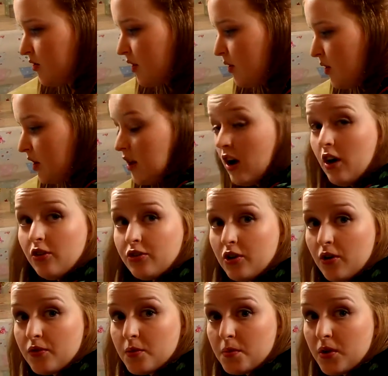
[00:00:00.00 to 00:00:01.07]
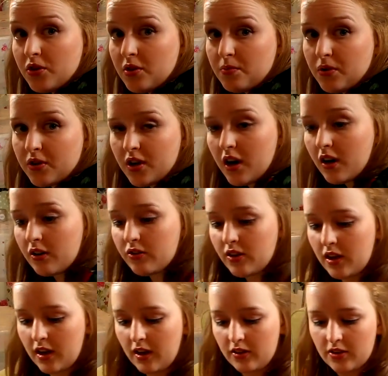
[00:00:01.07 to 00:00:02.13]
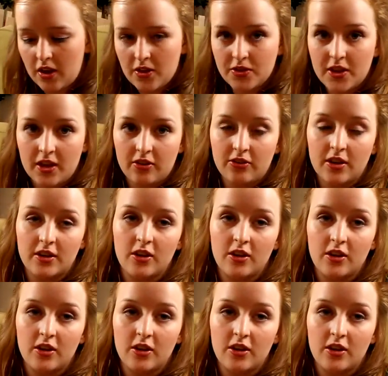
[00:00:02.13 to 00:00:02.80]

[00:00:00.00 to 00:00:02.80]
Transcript: So last of the beauty products is this,